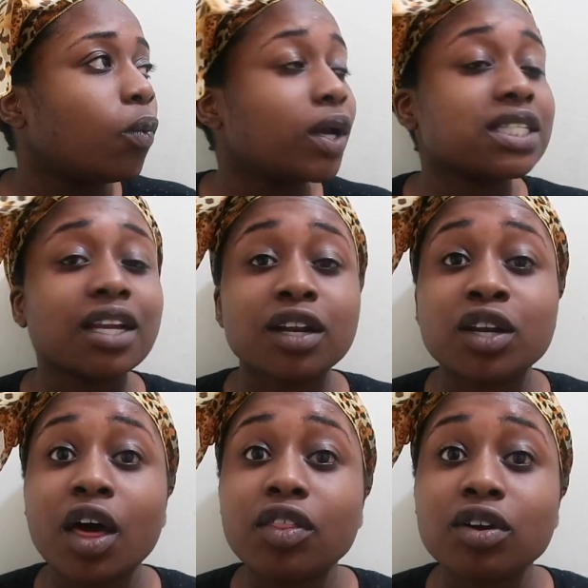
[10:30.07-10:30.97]
Wasted
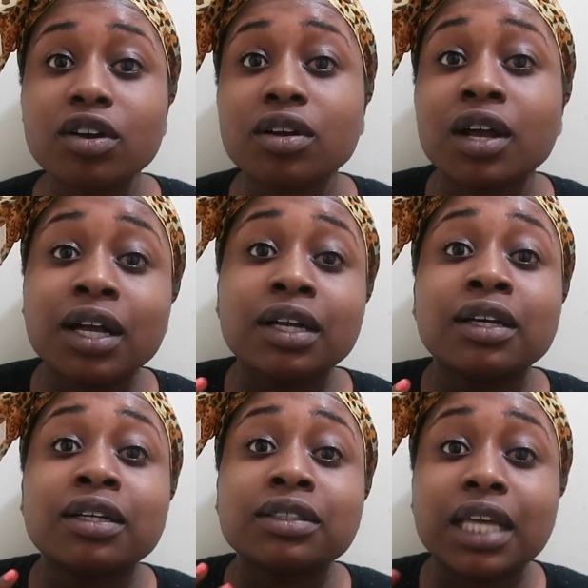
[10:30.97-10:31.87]
another
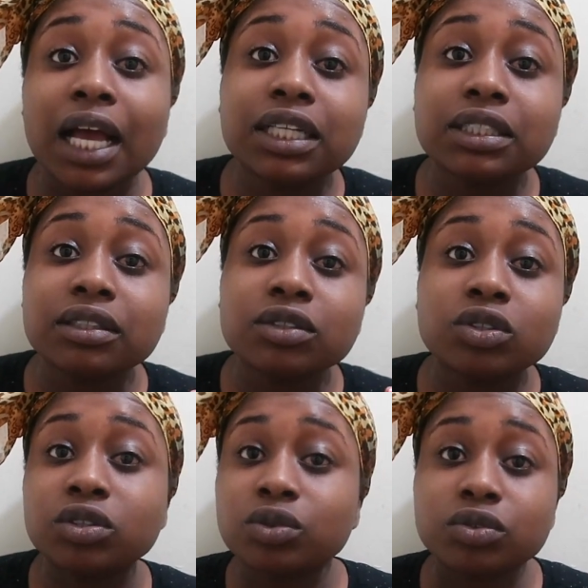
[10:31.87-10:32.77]
10
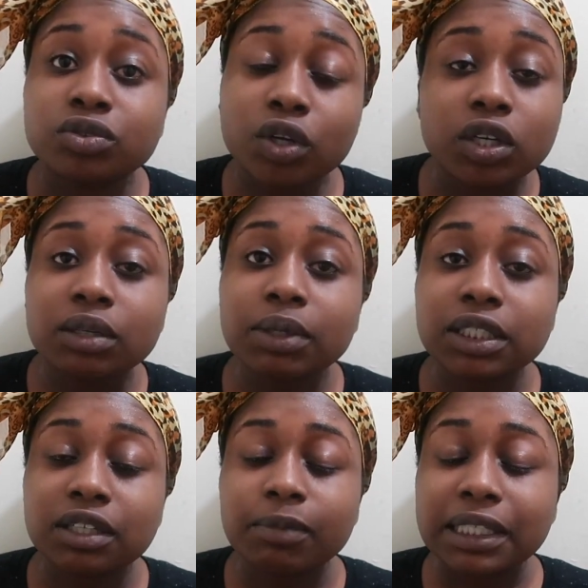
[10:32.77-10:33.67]
to 30
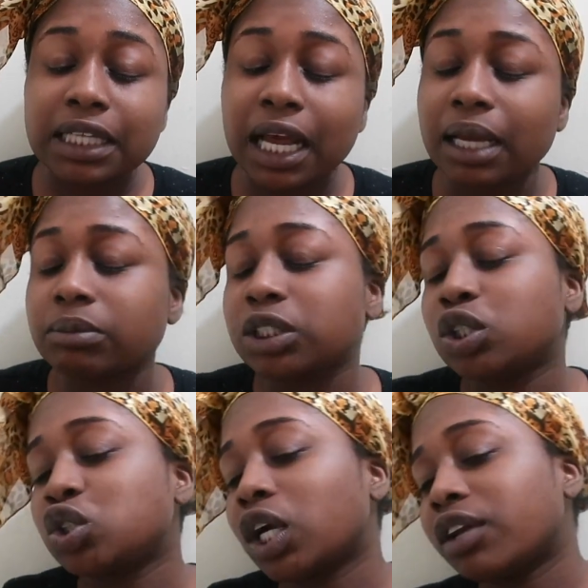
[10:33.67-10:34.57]
minutes of my time.
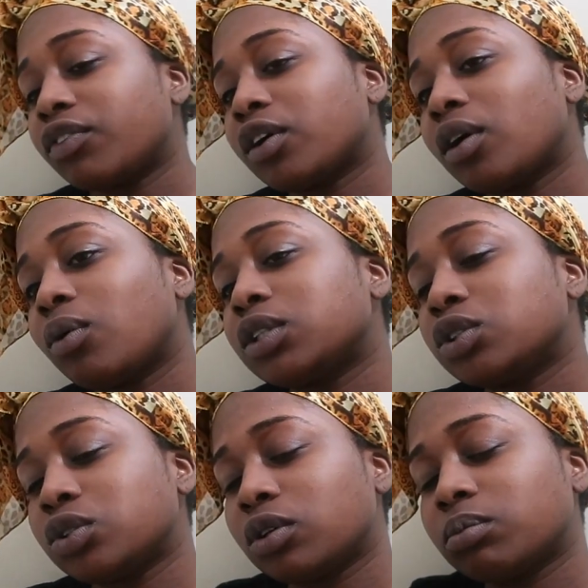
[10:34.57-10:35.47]
Still trying to figure out what
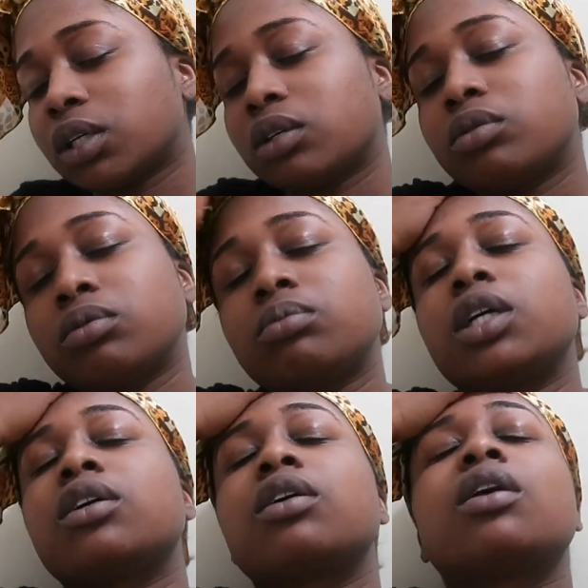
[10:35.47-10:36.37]
to do. I'm like, oh
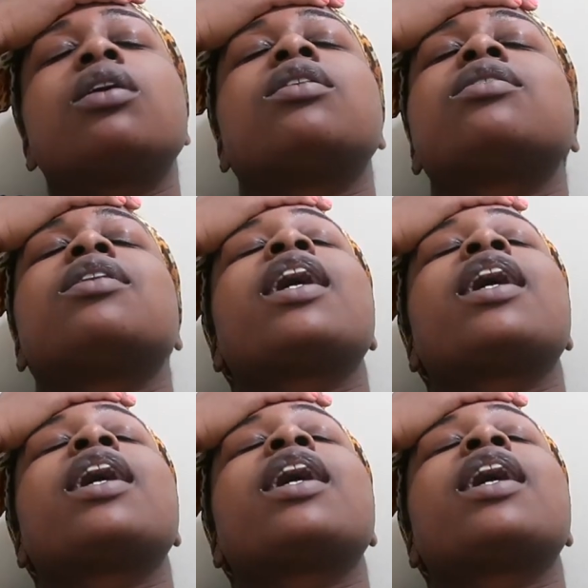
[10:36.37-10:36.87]
my God.